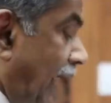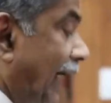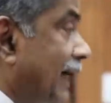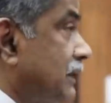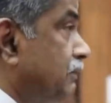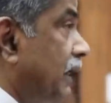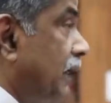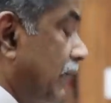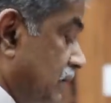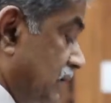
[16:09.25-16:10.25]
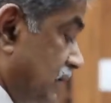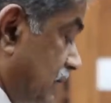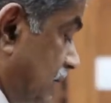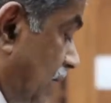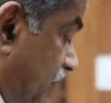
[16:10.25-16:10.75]
as many as
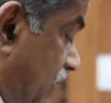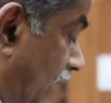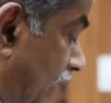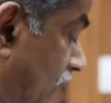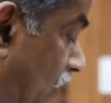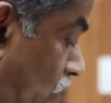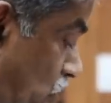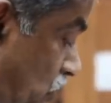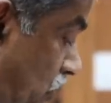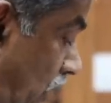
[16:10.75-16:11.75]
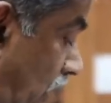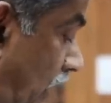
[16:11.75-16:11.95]
69 courts,